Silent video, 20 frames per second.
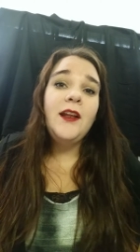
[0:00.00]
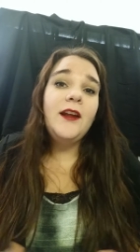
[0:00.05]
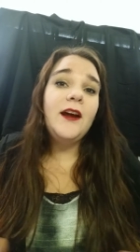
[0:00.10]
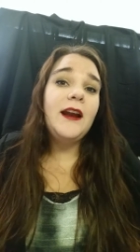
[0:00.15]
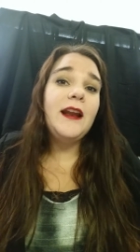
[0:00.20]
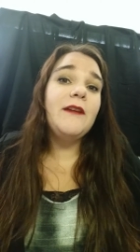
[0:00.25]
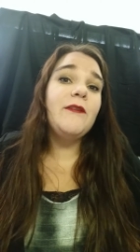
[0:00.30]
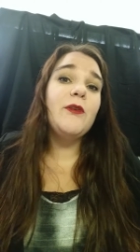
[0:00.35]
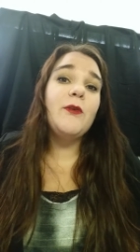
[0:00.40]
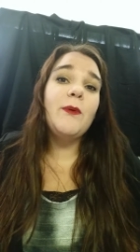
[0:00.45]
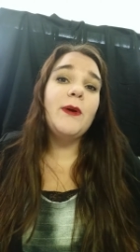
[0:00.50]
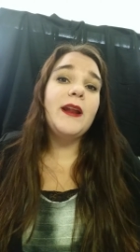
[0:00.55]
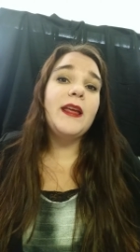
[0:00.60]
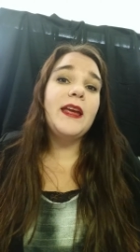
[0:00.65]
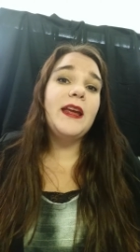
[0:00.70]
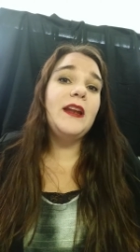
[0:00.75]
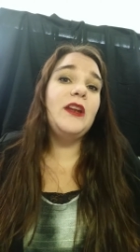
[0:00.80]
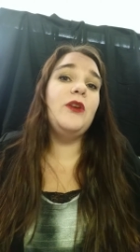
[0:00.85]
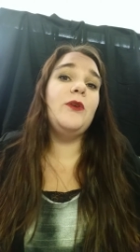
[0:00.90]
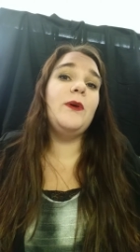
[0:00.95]
Not everyone
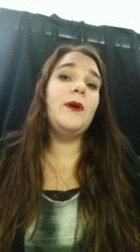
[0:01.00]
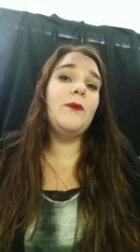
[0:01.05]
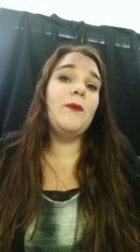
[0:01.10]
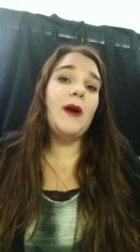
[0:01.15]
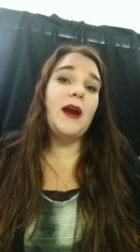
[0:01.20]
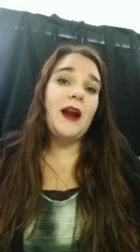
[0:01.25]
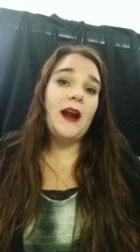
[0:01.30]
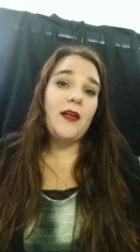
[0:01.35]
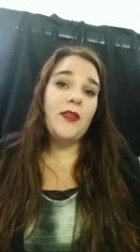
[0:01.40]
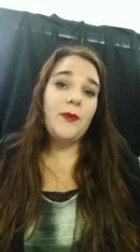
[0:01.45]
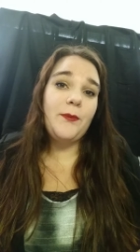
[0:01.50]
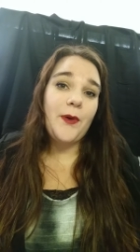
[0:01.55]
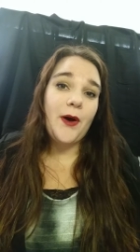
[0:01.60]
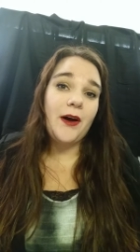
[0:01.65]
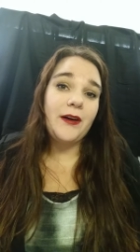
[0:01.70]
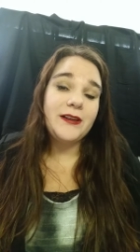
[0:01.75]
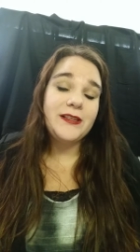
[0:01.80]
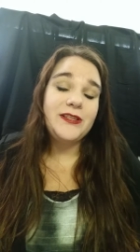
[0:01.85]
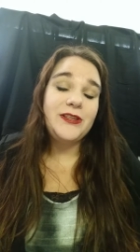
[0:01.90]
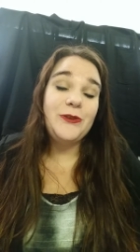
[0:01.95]
can do it right out of the
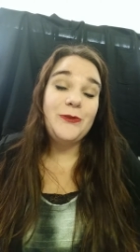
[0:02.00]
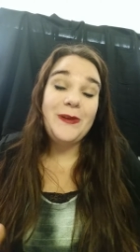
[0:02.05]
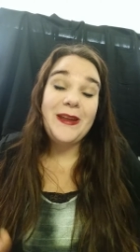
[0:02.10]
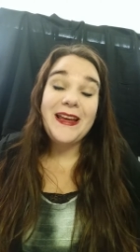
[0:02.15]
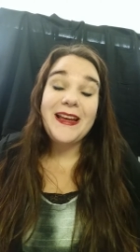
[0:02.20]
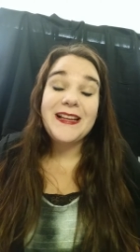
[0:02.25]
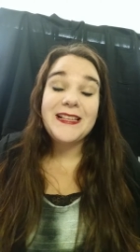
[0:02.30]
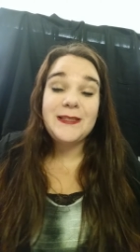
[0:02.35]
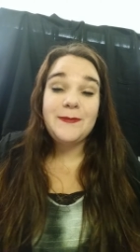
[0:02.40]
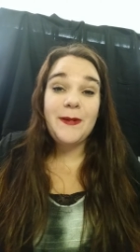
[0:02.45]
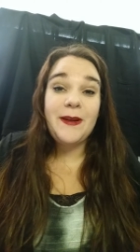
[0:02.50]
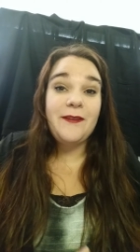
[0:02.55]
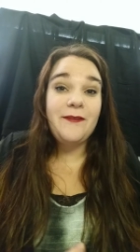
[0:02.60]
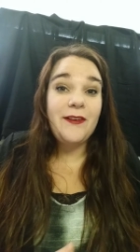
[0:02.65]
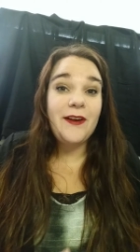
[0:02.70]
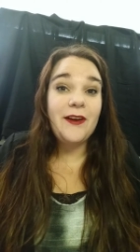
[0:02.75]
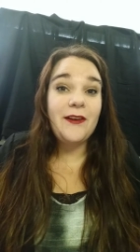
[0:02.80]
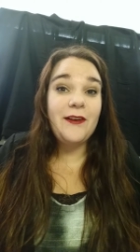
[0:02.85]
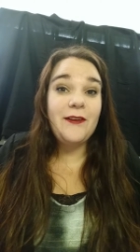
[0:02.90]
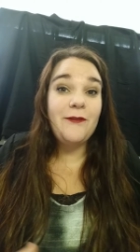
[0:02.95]
box. Younique has been
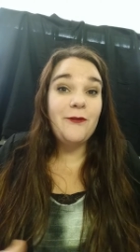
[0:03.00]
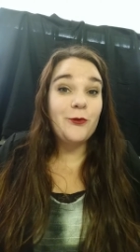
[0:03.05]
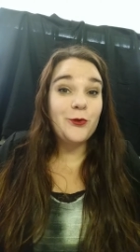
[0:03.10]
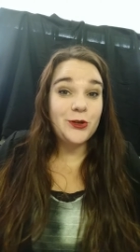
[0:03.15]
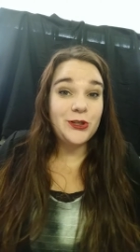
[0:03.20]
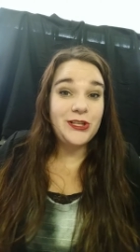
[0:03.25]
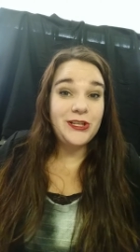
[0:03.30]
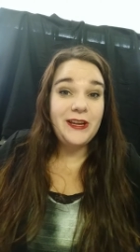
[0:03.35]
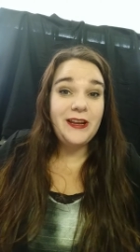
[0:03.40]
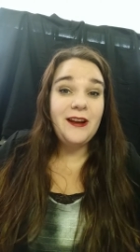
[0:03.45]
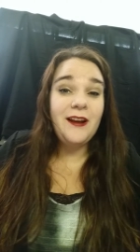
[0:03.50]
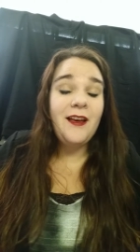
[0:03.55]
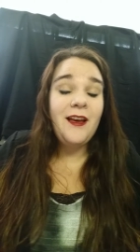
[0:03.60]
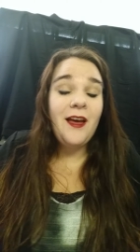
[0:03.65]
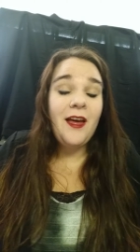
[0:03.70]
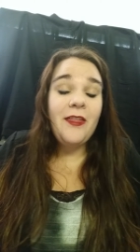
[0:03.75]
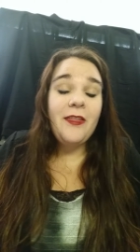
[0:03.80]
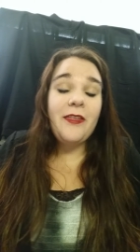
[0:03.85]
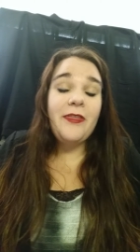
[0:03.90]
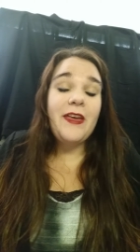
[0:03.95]
very fortunate
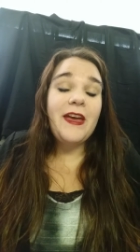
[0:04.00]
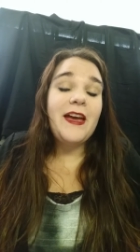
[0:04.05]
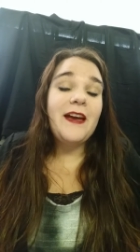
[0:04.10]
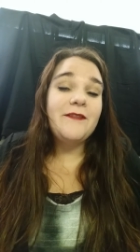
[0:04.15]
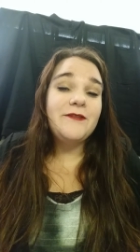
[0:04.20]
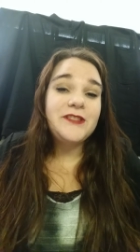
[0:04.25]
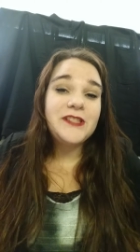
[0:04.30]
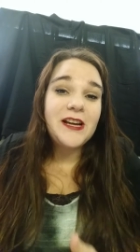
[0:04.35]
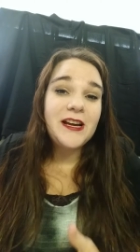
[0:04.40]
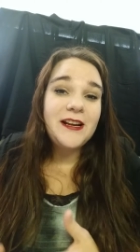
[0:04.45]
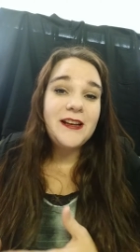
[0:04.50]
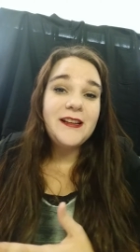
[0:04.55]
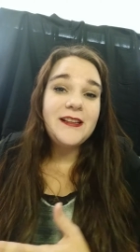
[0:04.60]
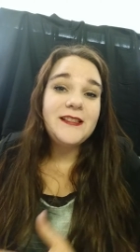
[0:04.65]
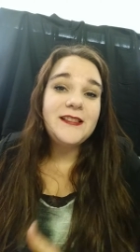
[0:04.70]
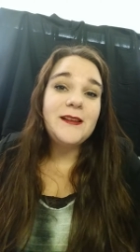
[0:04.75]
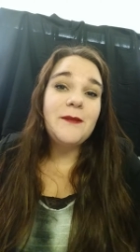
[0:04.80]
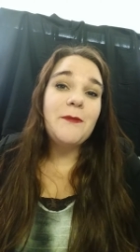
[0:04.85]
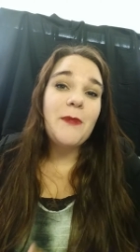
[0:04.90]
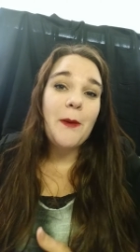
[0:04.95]
that they have done
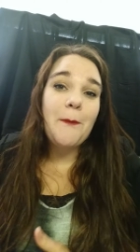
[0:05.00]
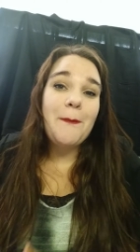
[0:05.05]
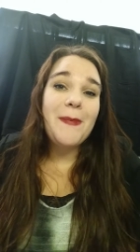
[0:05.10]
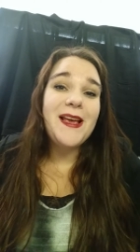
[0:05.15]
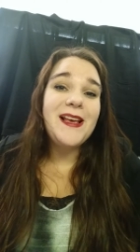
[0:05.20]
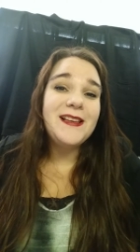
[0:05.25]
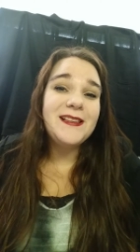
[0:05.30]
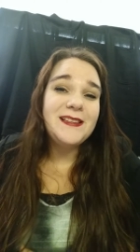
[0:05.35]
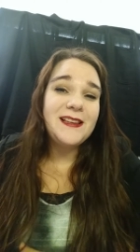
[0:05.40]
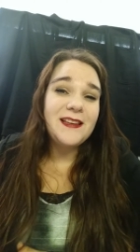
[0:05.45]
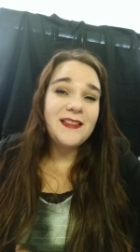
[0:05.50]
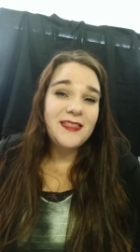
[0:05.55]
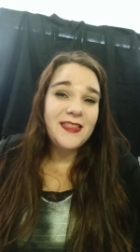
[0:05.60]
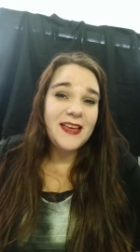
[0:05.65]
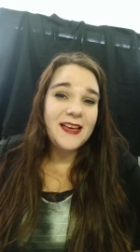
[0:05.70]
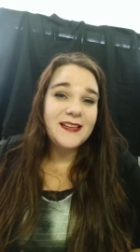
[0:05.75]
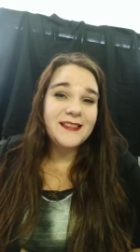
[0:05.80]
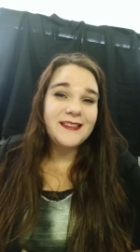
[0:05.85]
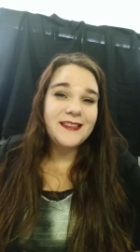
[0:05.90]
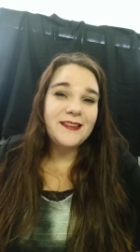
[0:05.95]
some amazing
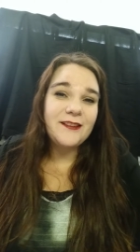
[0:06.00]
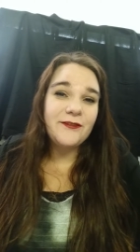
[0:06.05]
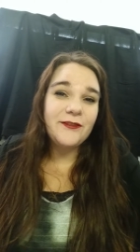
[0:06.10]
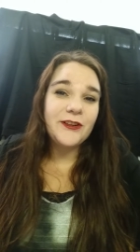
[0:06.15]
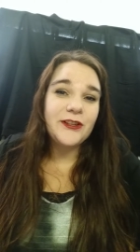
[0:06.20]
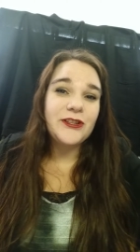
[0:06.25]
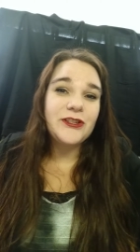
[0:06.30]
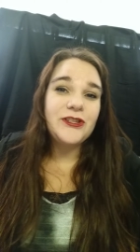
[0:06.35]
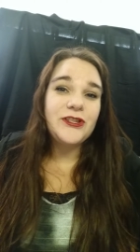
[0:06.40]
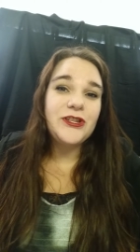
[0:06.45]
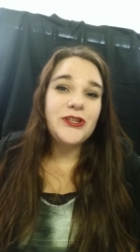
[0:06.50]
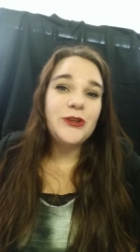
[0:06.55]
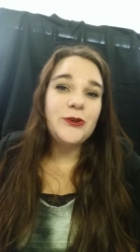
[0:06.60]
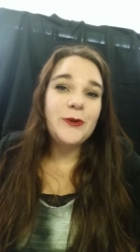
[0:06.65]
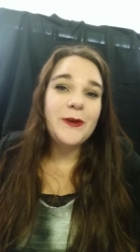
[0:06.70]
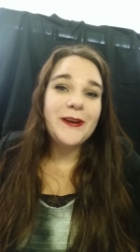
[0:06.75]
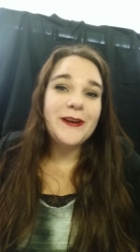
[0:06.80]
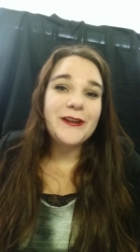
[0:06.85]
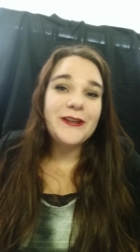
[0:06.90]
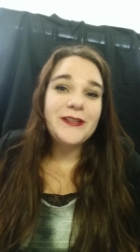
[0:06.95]
things in the first two
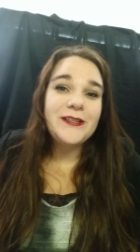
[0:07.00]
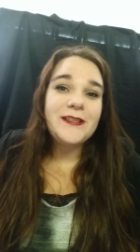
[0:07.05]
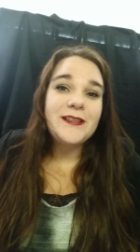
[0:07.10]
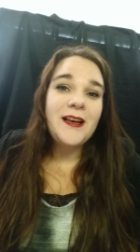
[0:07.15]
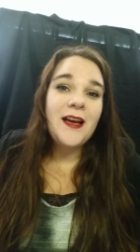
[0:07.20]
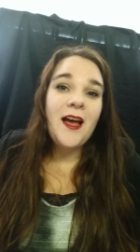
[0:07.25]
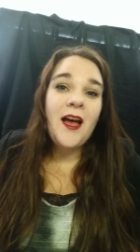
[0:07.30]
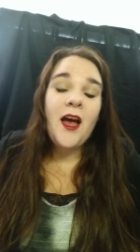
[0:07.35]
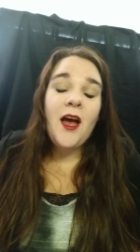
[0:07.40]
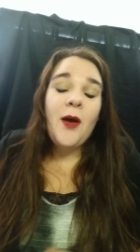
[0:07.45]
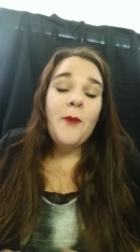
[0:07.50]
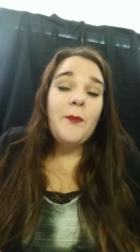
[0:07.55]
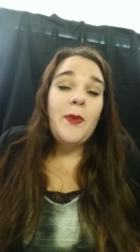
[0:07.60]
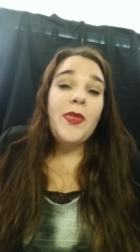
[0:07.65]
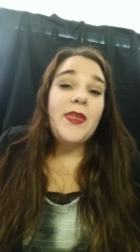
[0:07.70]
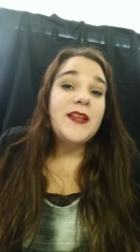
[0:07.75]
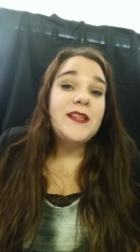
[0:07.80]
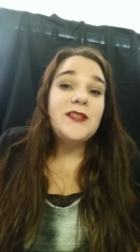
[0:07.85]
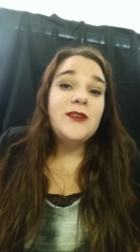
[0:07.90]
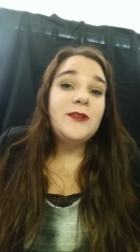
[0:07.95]
years,
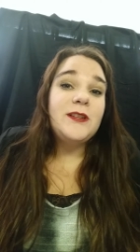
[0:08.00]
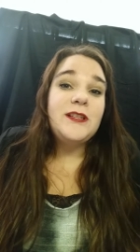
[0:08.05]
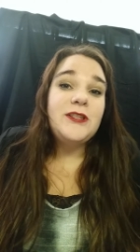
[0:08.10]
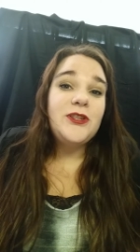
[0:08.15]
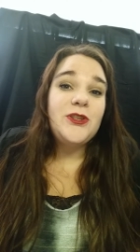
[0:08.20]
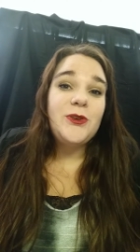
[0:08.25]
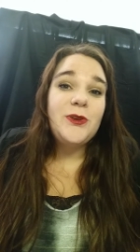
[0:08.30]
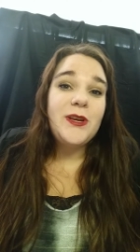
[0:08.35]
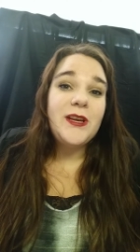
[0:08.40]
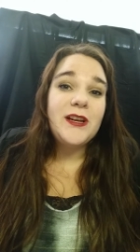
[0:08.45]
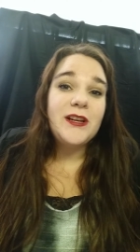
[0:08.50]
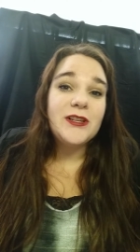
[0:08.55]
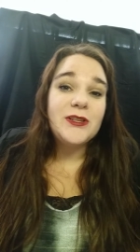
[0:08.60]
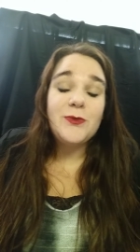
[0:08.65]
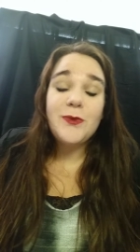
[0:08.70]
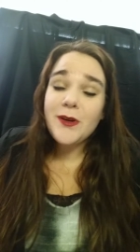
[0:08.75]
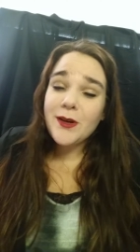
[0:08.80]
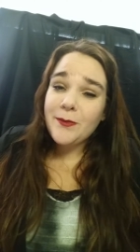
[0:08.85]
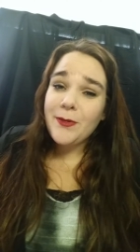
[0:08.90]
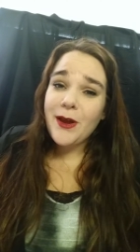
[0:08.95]
but it's only two
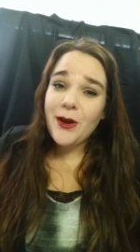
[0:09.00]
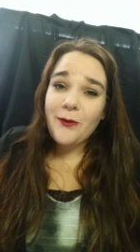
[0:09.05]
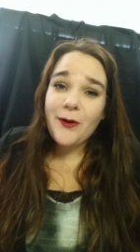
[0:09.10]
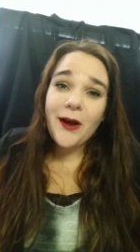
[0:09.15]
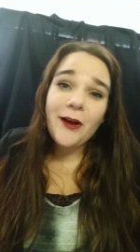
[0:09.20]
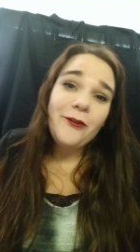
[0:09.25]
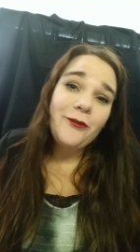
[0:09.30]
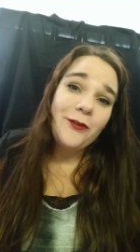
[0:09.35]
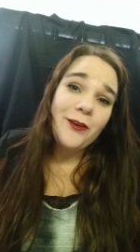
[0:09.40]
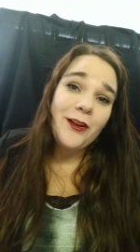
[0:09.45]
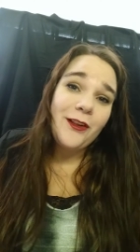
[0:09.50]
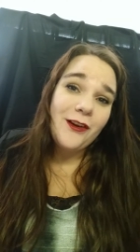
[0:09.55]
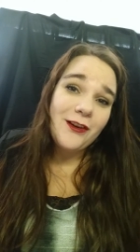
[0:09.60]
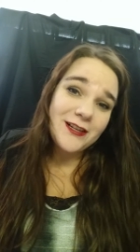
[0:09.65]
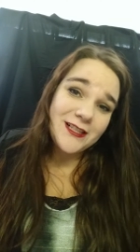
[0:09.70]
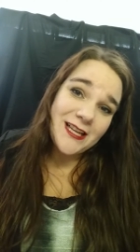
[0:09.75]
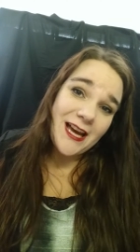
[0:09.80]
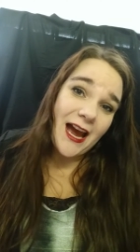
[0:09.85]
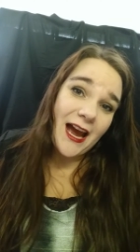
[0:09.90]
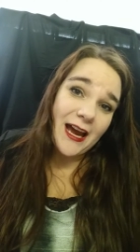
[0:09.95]
years. We're going to be around for a
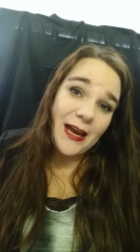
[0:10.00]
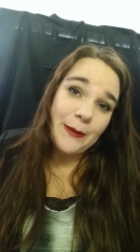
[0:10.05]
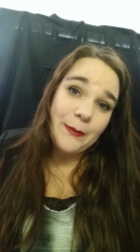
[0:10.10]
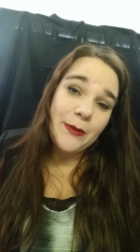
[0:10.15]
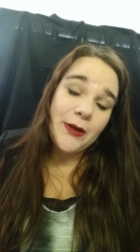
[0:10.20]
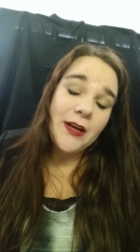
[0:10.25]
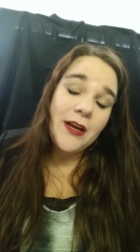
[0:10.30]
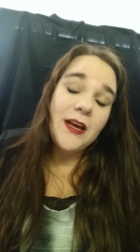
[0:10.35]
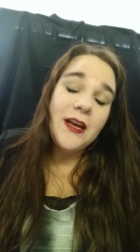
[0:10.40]
long time.